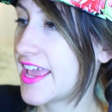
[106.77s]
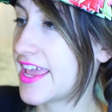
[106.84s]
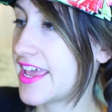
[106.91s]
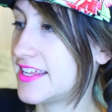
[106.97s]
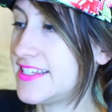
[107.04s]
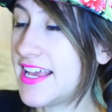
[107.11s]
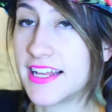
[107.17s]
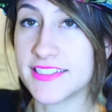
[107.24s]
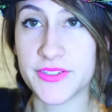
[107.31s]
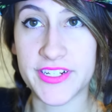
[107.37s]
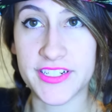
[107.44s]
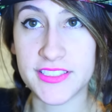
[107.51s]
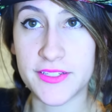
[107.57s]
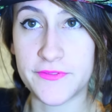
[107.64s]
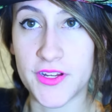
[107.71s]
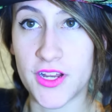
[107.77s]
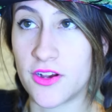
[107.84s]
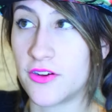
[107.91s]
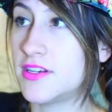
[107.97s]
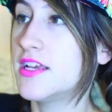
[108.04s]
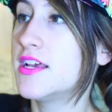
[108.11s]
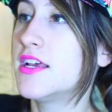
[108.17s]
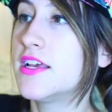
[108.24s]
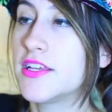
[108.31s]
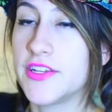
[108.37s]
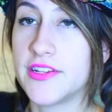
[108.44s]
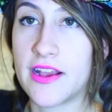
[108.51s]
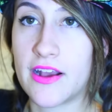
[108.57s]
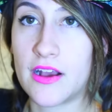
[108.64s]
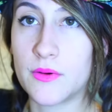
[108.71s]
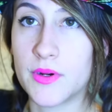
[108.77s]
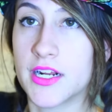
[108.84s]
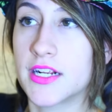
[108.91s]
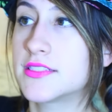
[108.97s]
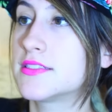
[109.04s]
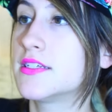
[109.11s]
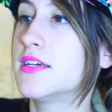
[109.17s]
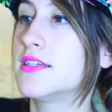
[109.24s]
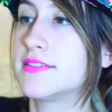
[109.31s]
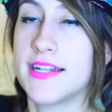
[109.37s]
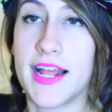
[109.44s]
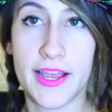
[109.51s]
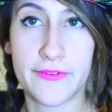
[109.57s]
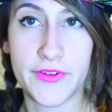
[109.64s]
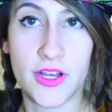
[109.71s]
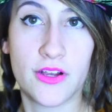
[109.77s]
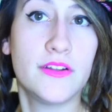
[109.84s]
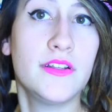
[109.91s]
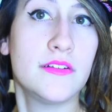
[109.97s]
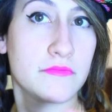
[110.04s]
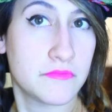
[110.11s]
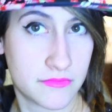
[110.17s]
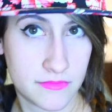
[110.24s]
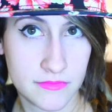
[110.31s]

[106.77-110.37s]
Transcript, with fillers: And yeah, so here's the phone. You know how it works. It's an iPhone.